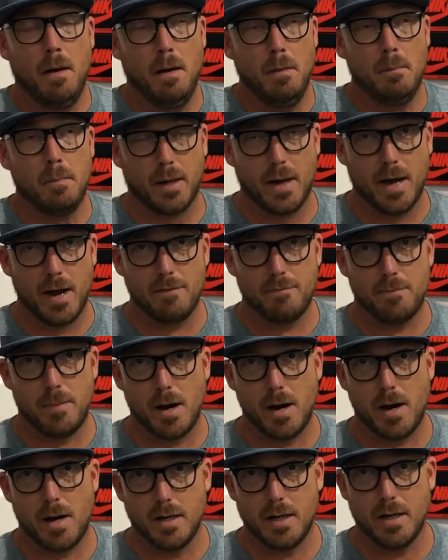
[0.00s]
But I
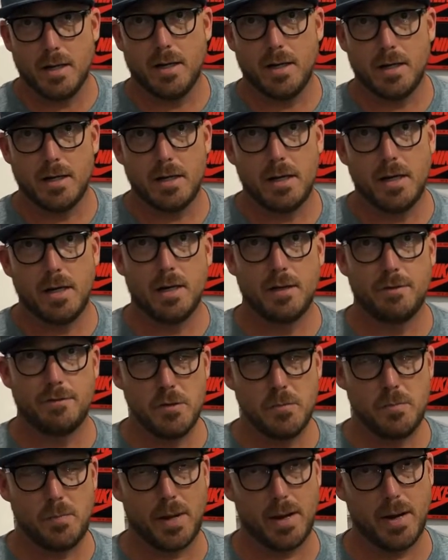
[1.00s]
bought a
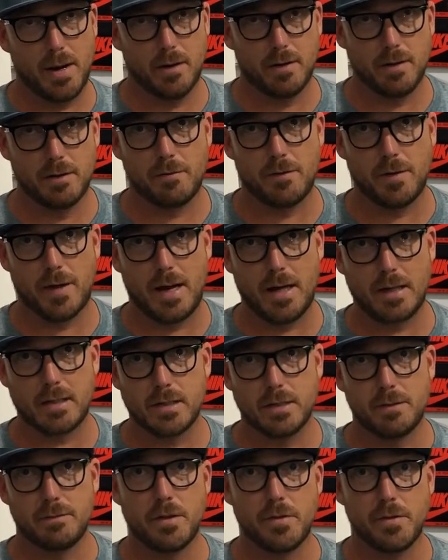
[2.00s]
few pair, in fact,
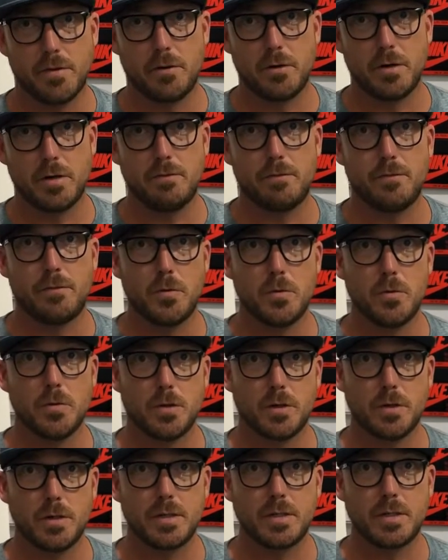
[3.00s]
of the
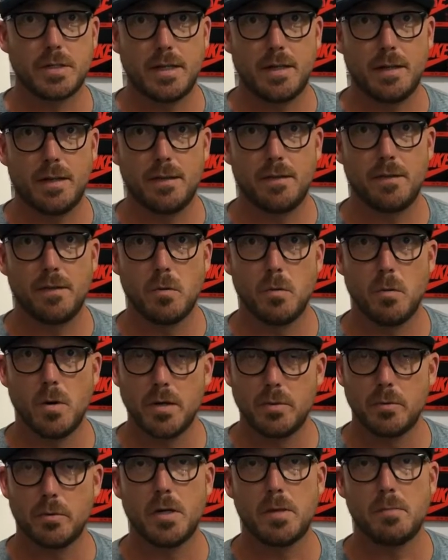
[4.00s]
34's. The
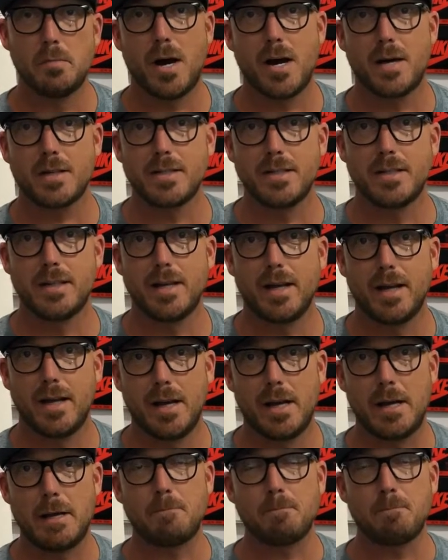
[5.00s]
one we're unboxing
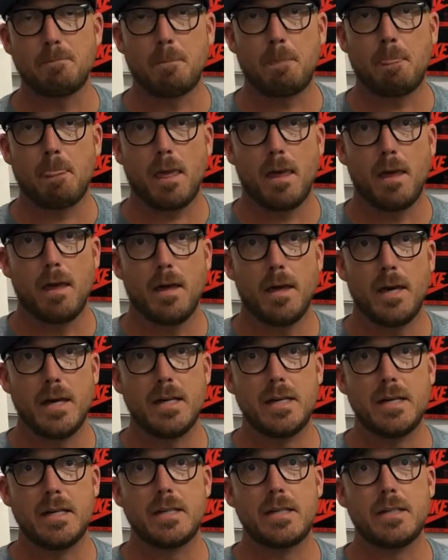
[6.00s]
today
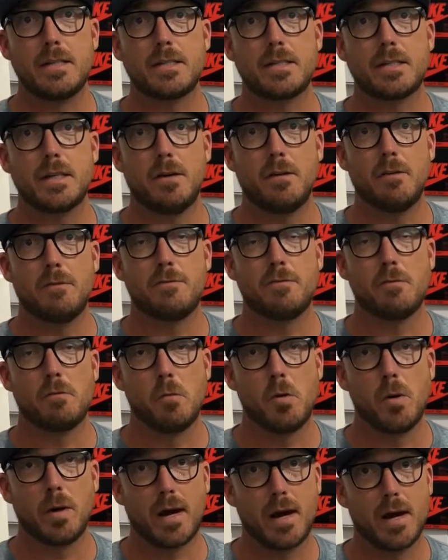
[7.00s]
is, from
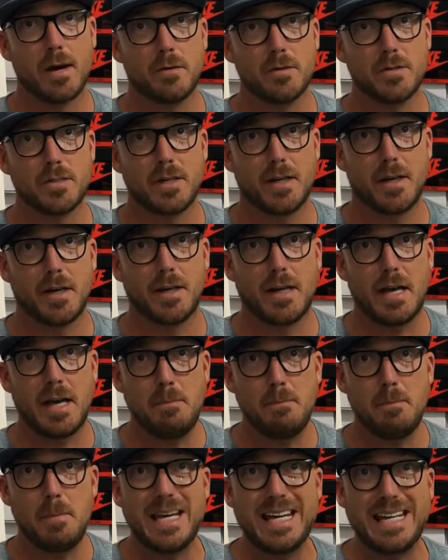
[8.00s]
what I understand, a
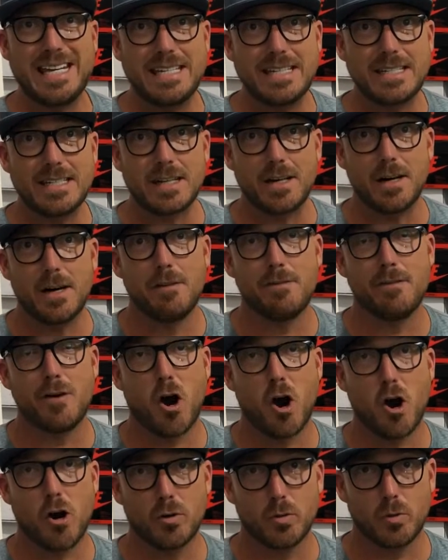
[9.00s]
piece of
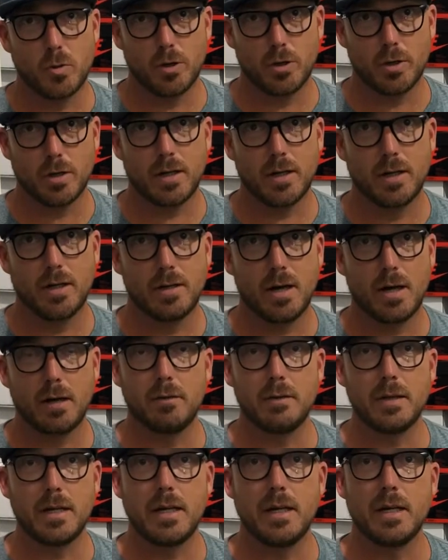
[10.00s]
artwork, not
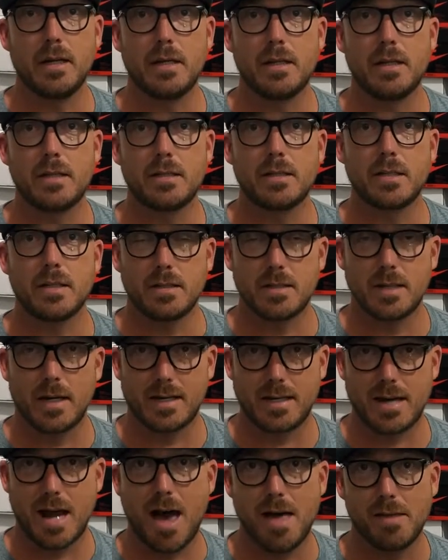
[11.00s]
only in its
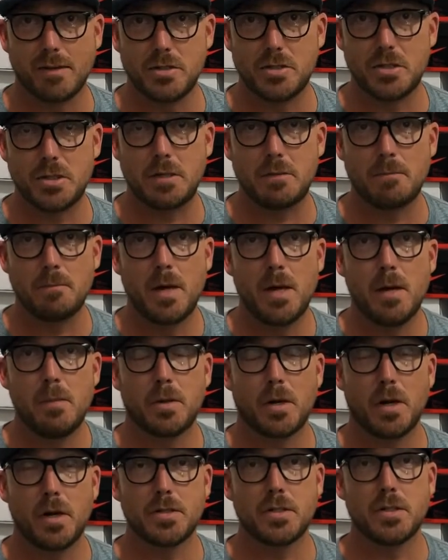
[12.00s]
technology,
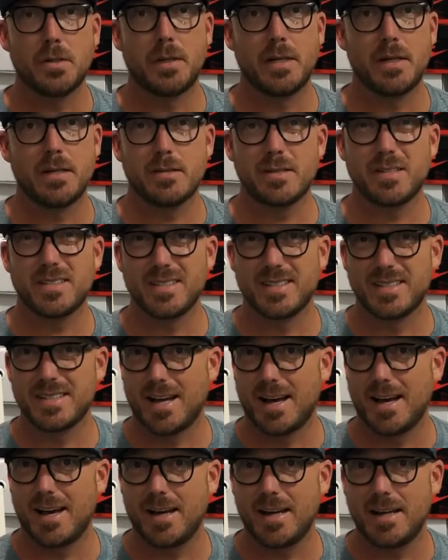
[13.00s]
but also in its
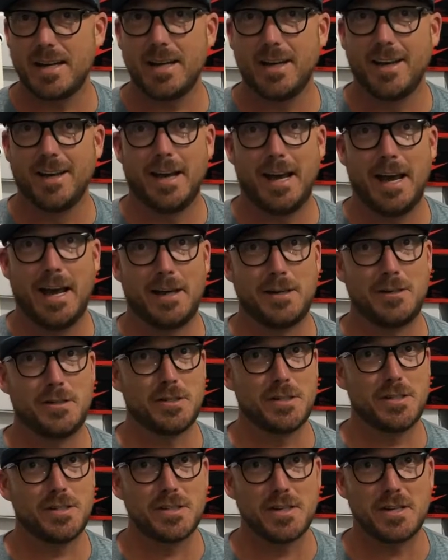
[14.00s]
design, and
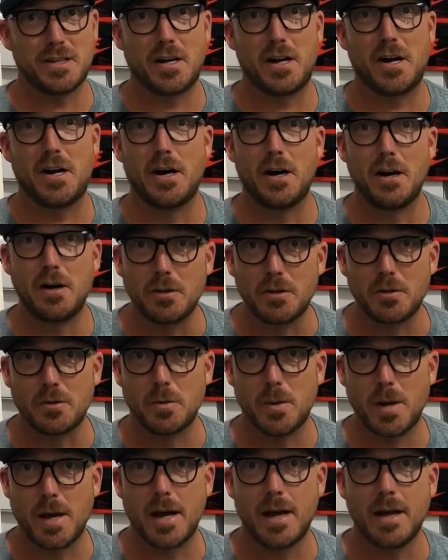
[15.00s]
just the
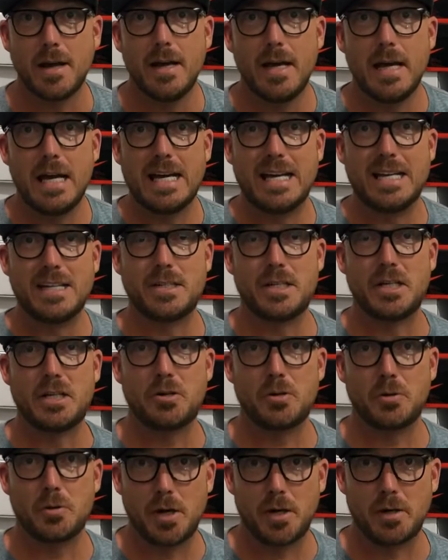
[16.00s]
colorway is
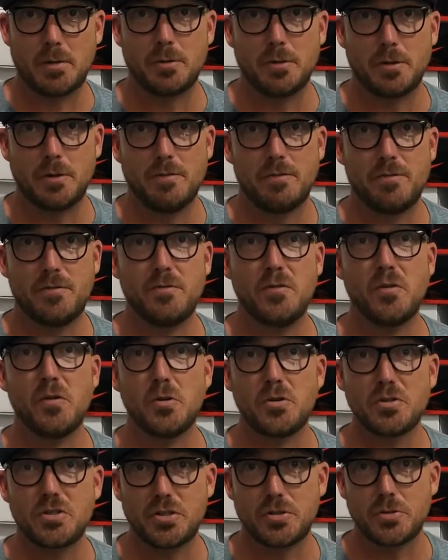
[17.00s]
incredible.
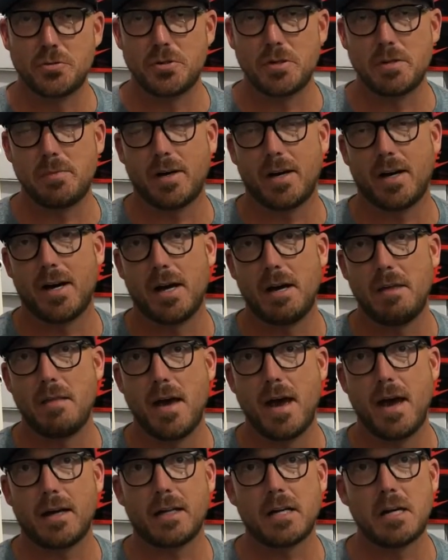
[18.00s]
Full story behind
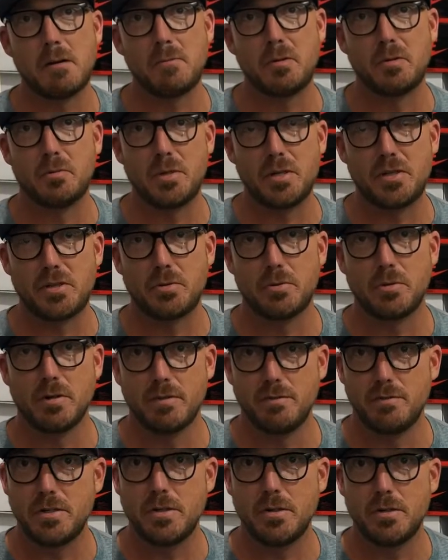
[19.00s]
that coming with the
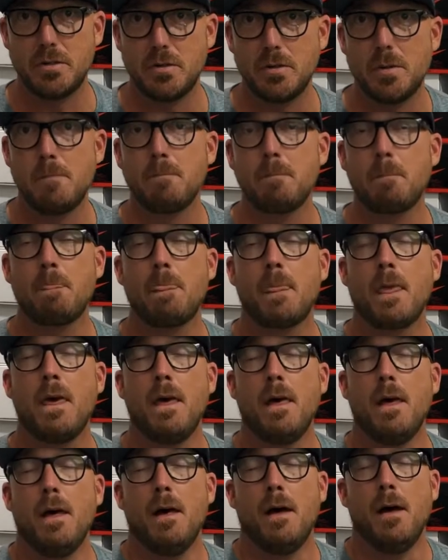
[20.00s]
review.
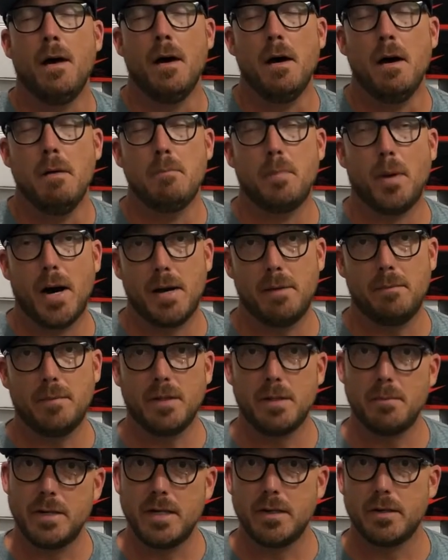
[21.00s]
But
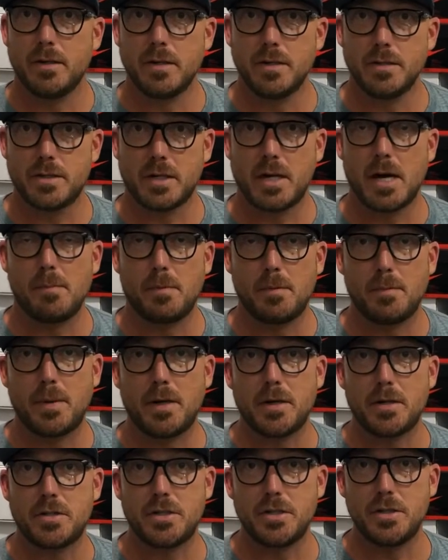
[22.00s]
let me introduce a couple
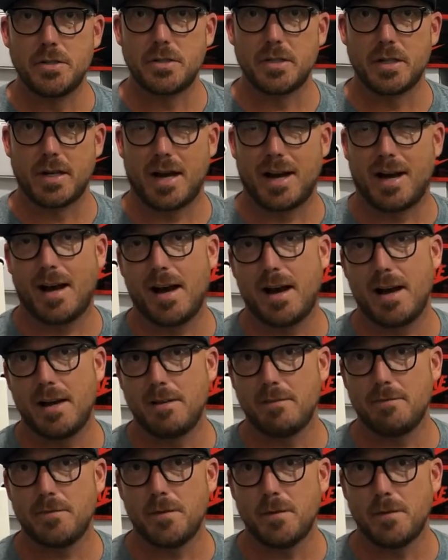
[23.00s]
pair of shoes that
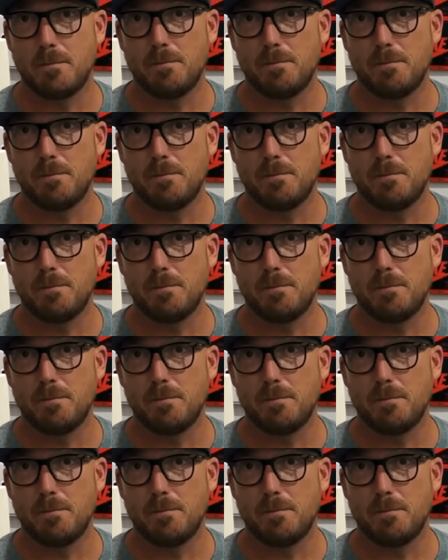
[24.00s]
I've